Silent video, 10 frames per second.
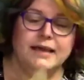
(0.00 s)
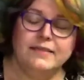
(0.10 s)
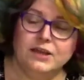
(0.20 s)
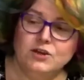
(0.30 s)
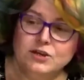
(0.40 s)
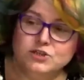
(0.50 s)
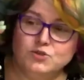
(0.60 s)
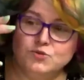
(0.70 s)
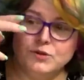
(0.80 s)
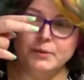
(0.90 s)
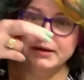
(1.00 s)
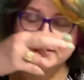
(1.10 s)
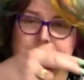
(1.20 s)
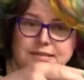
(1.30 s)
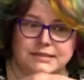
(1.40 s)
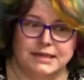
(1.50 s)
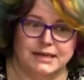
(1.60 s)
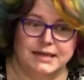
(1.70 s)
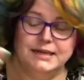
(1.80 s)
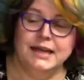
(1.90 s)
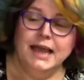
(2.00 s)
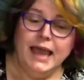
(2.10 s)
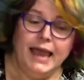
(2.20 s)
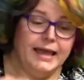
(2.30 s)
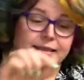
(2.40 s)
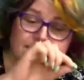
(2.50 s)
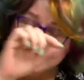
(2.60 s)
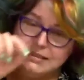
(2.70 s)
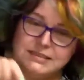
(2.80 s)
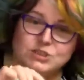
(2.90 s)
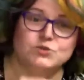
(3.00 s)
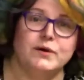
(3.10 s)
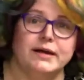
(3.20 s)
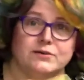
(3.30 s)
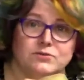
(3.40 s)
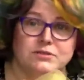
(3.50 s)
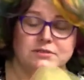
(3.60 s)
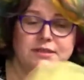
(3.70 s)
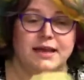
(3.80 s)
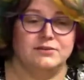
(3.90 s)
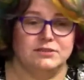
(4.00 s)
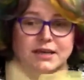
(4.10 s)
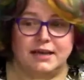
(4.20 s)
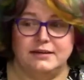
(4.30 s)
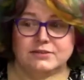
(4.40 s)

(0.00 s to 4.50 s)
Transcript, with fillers: Then you can trim out the design and then stitch around the outside.